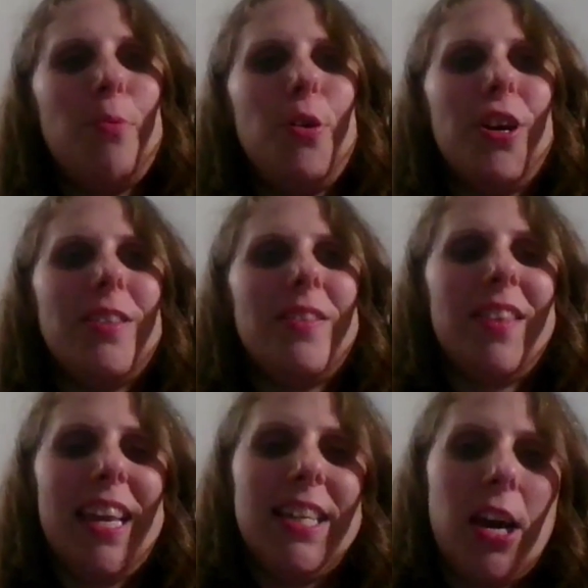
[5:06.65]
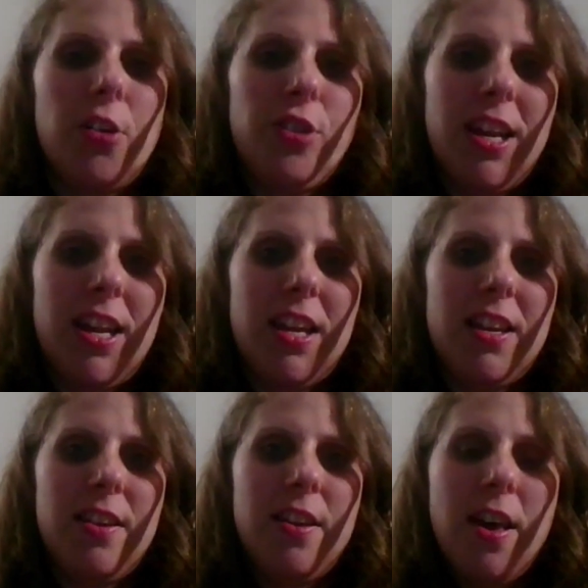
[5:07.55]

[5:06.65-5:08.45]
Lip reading: put the link down in